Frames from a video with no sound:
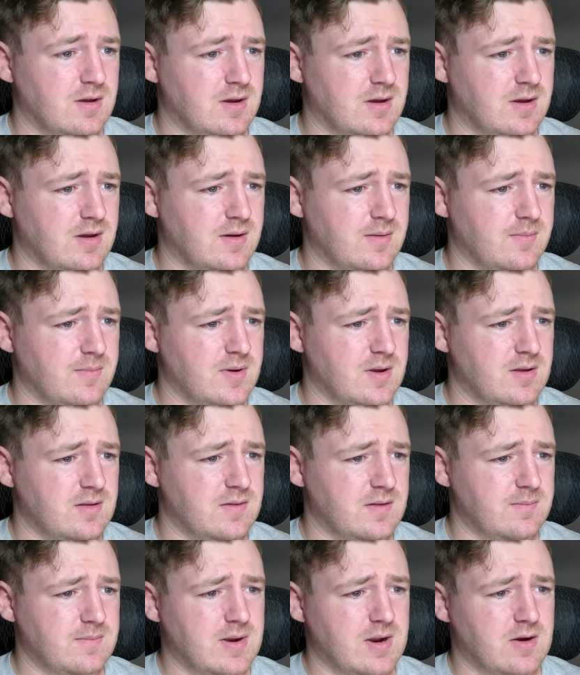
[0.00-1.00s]
And
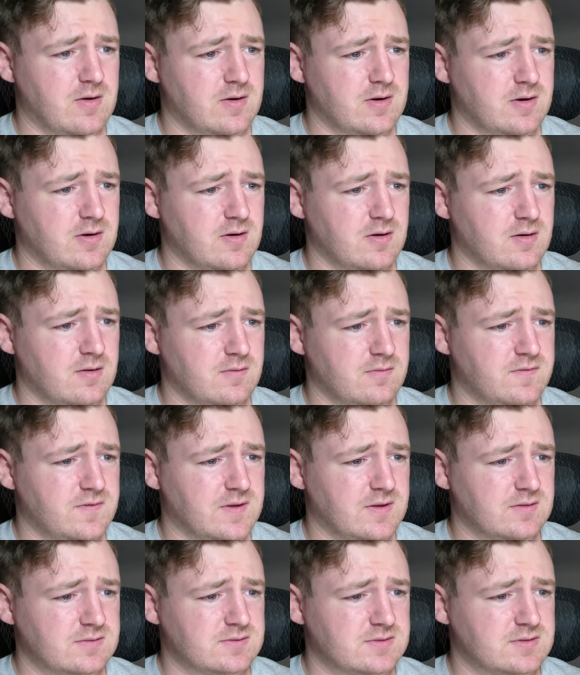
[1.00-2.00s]
then Mariner,
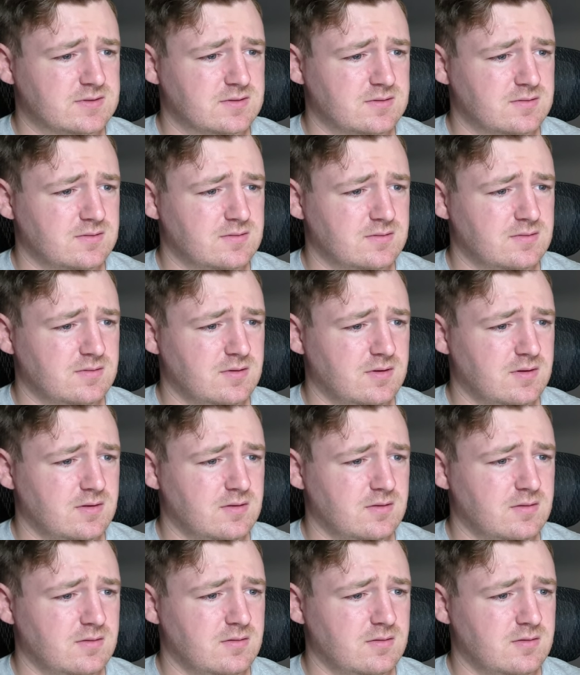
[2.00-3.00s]
Felt,
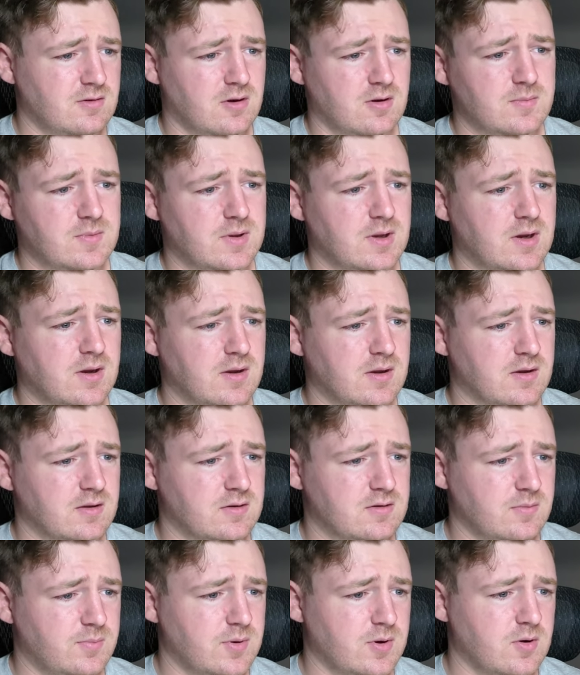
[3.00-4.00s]
Dom Young,
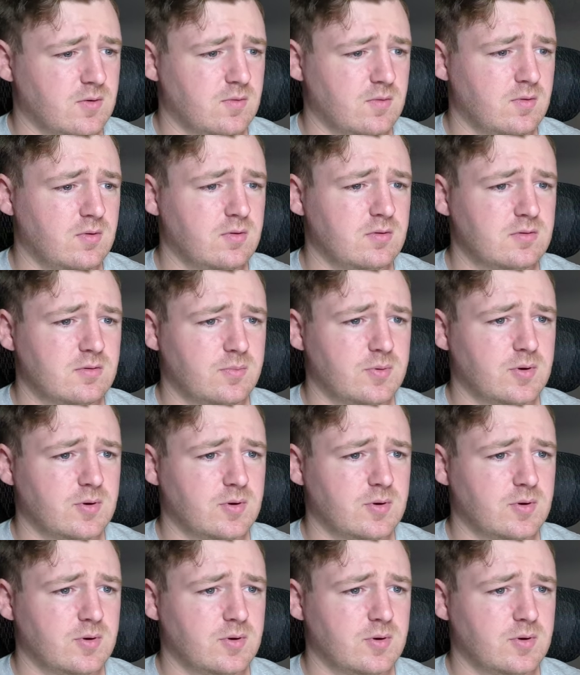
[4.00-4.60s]
Tupou.